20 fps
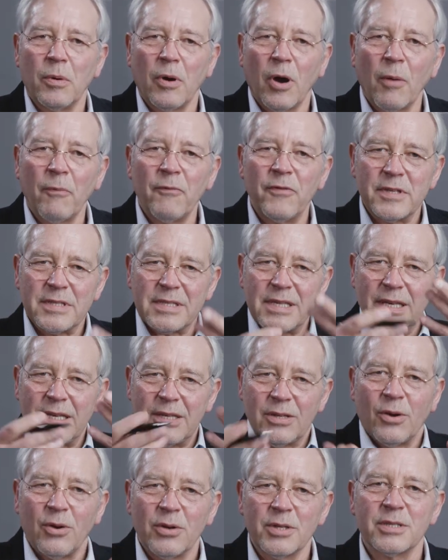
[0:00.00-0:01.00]
obviously
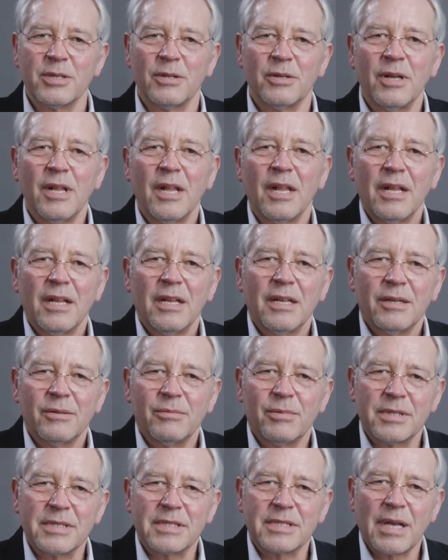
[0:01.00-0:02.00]
it also
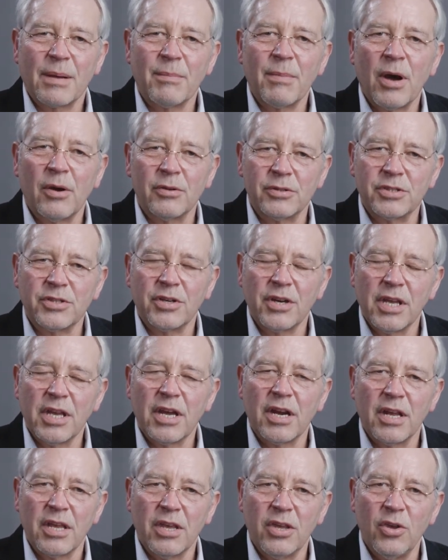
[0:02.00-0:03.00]
was somehow
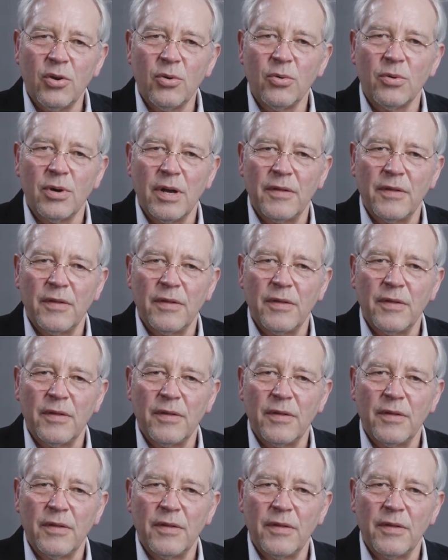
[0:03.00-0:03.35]
triggering you,